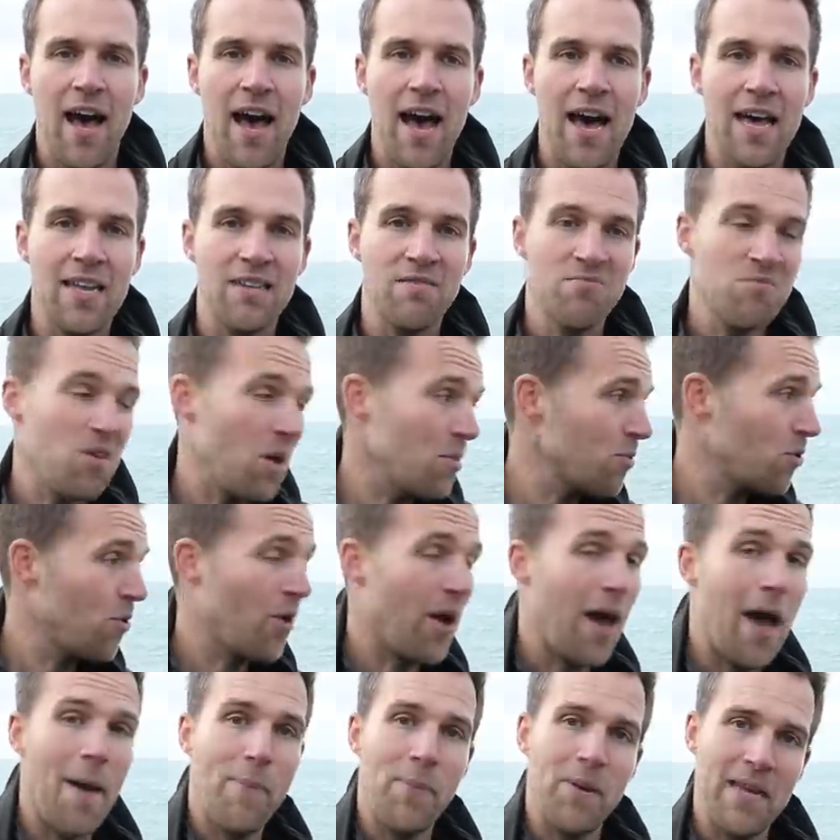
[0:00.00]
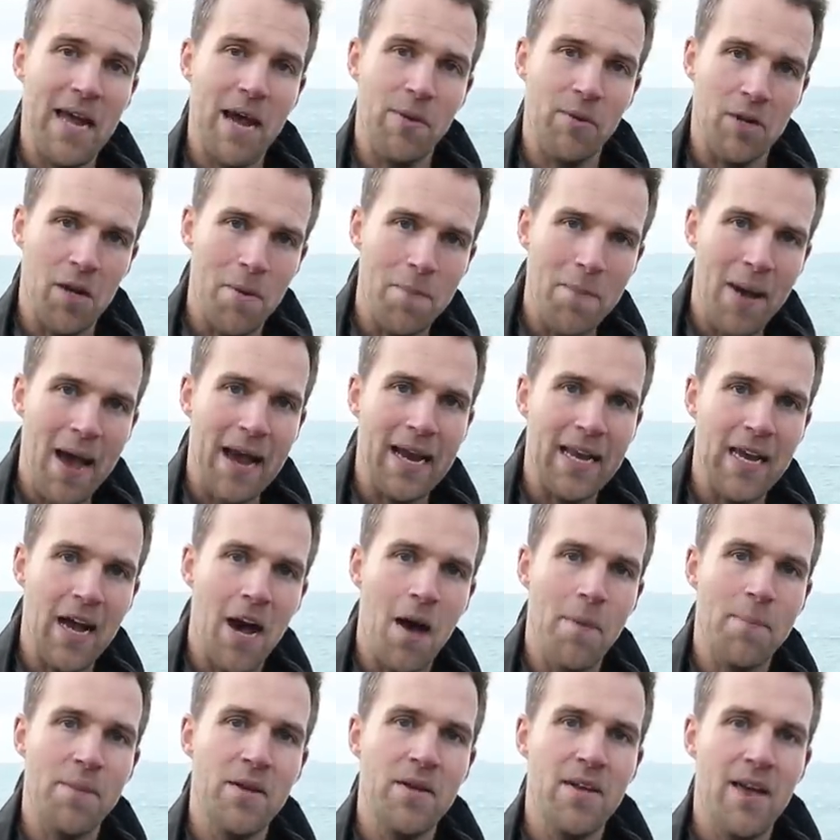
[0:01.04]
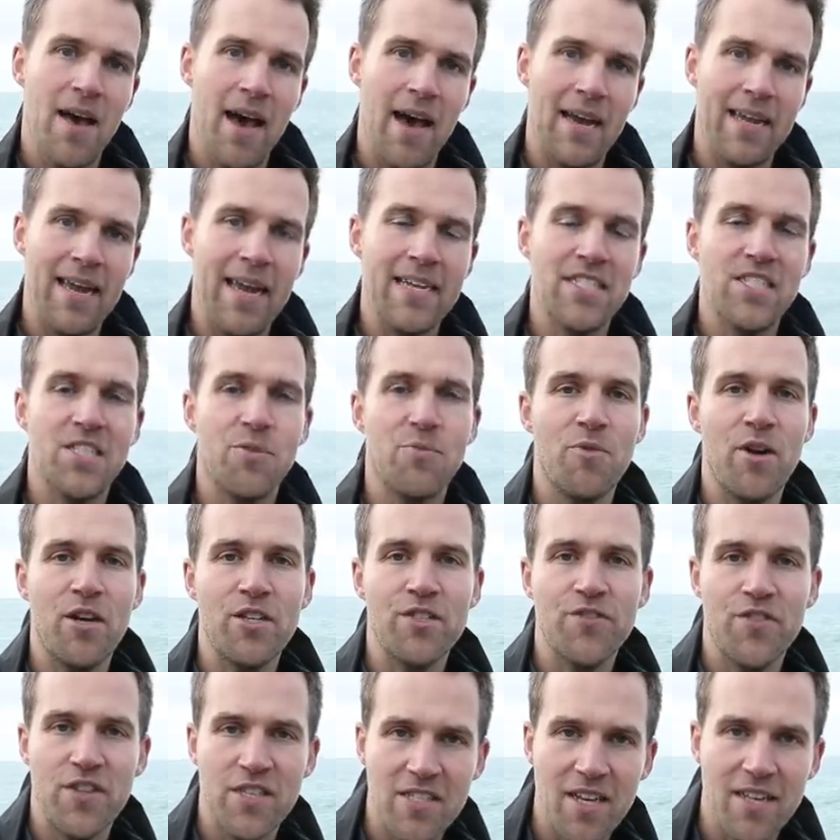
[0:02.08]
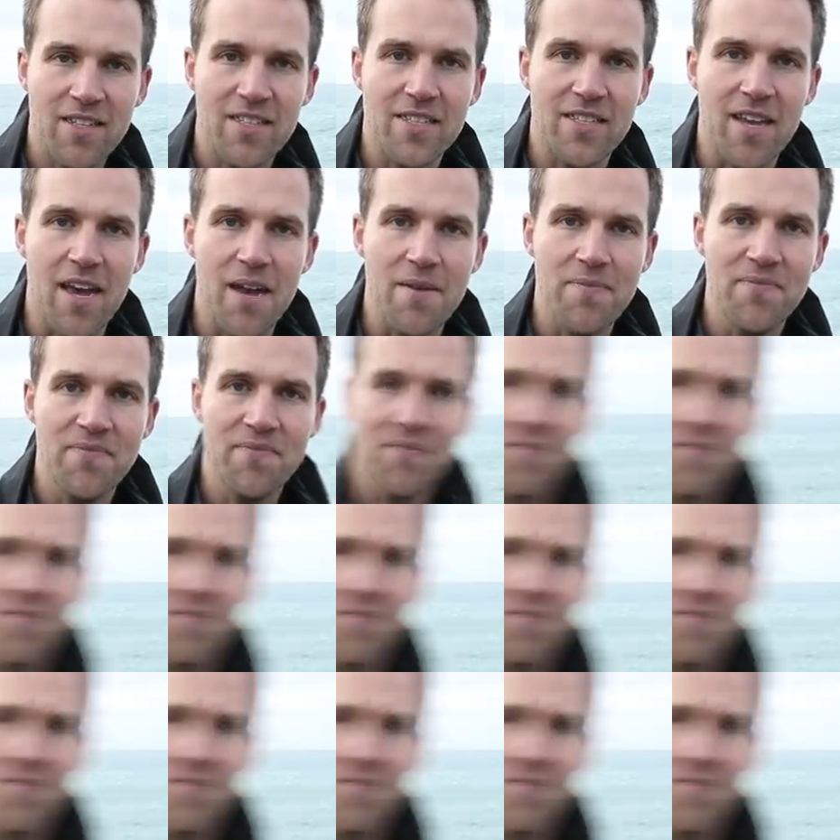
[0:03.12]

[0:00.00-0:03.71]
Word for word: And I'm quite happy now, I'm gonna pack up and head somewhere else for the sunset.